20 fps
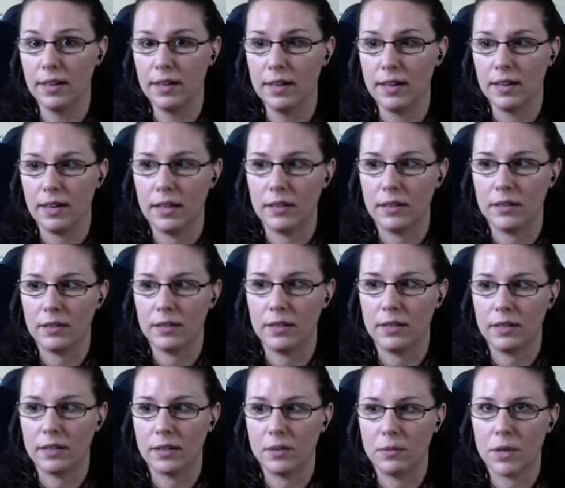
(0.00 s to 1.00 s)
and
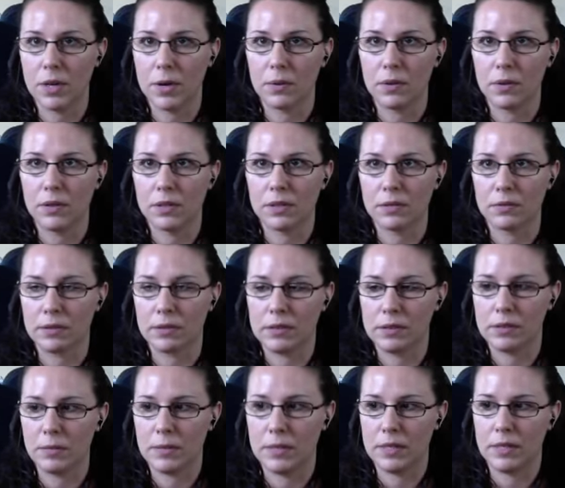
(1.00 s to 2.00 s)
it can be a relatively
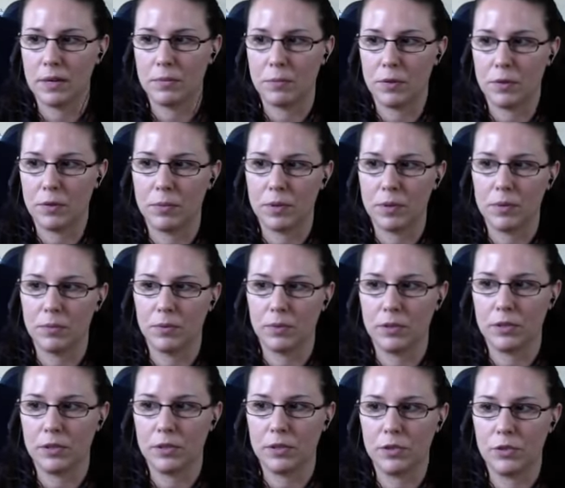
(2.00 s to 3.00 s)
limited number of people and
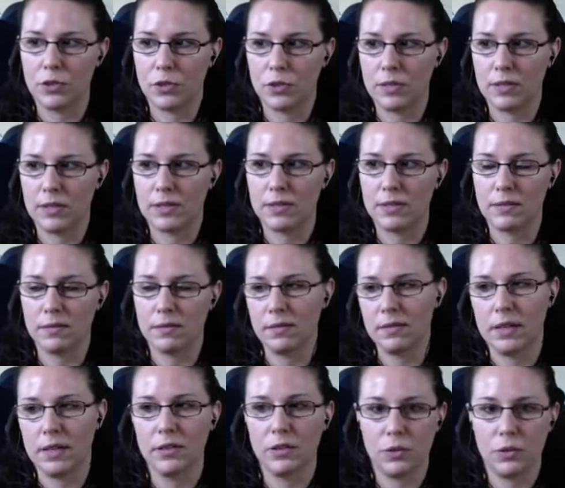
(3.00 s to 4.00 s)
you can usually
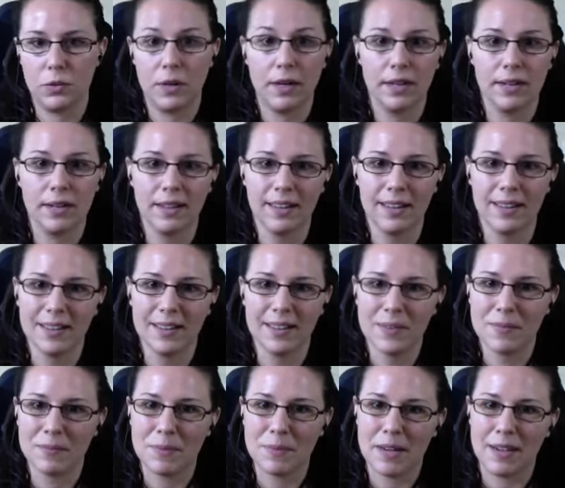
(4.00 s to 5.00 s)
like do it.
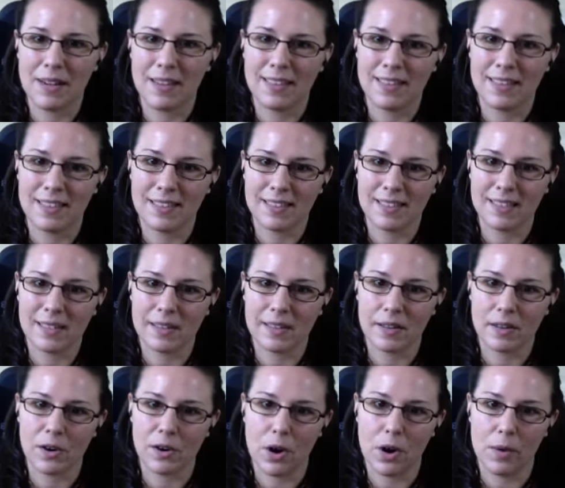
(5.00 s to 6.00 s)
But anything that's like a
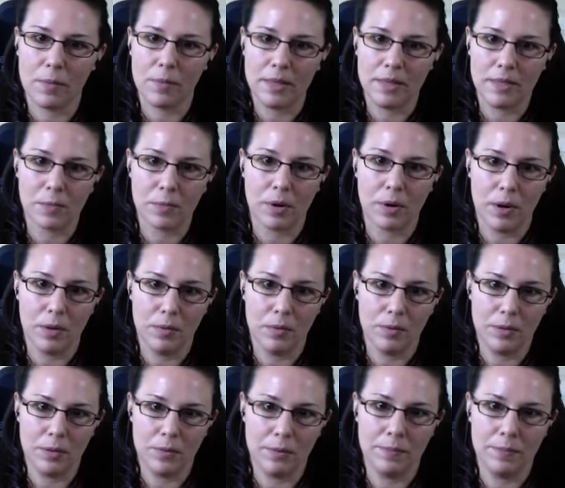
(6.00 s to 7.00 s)
commons
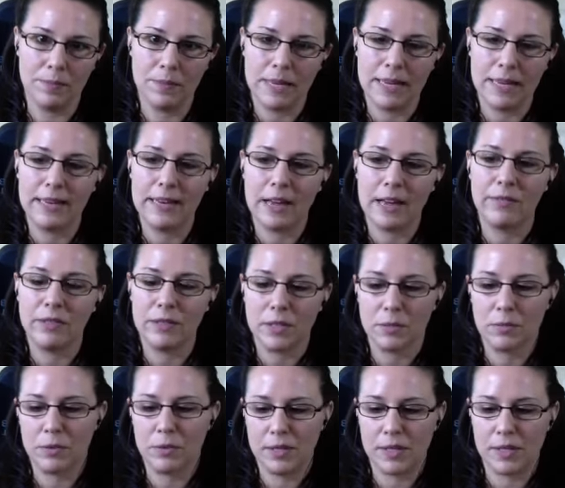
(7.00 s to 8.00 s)
problem,
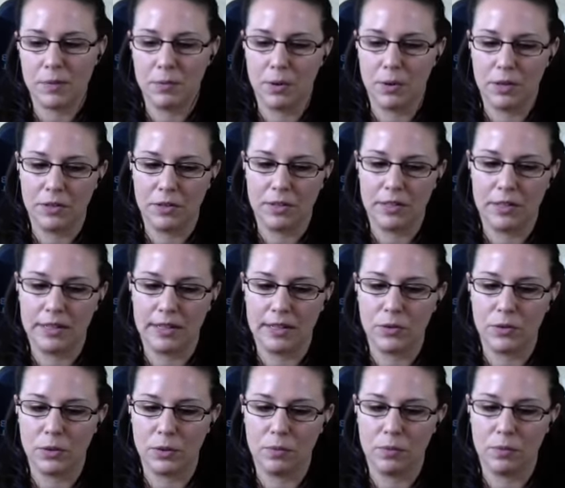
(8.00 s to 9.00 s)
inevitably at some point you're going to get
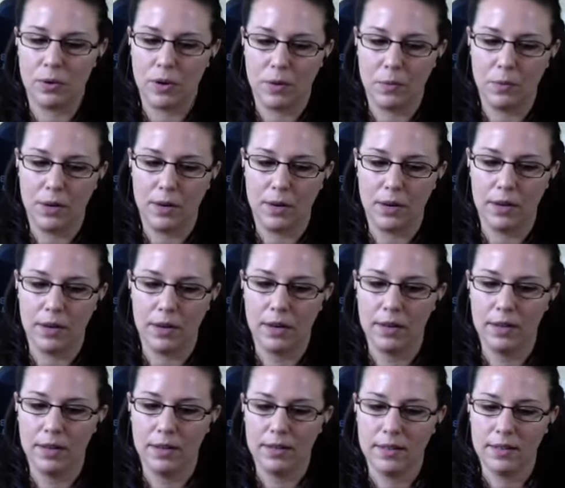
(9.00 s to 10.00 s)
to a point where
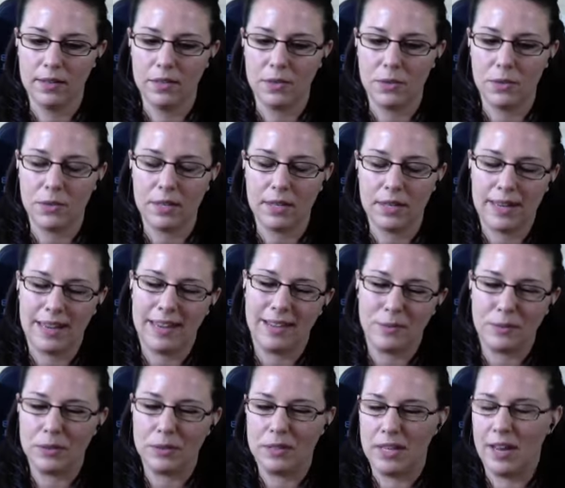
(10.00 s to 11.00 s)
you can't
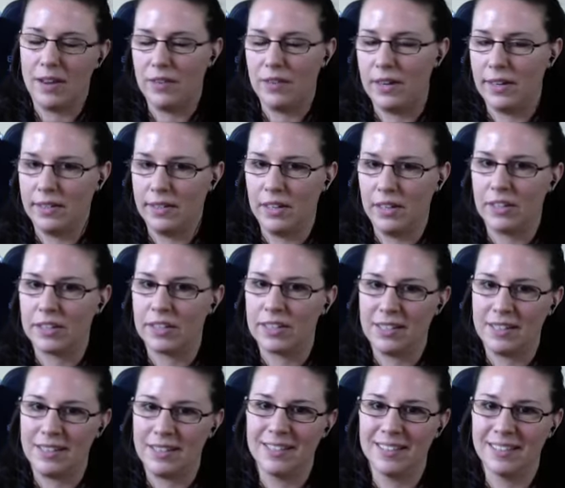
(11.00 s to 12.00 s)
really have
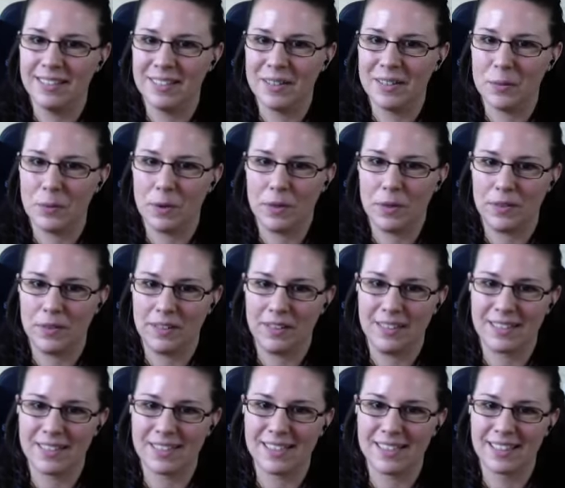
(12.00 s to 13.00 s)
hierarchy, whether
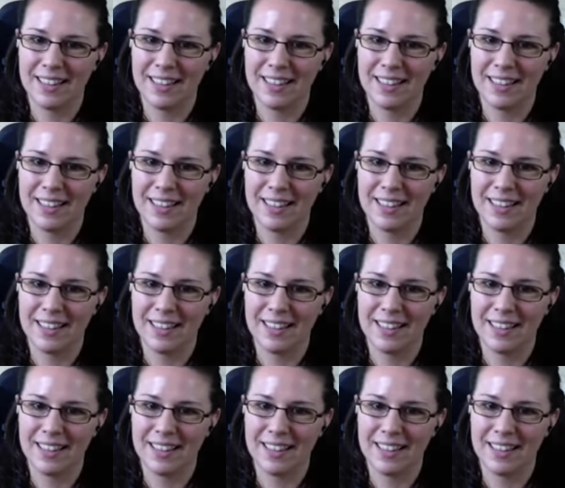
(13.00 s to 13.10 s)
it's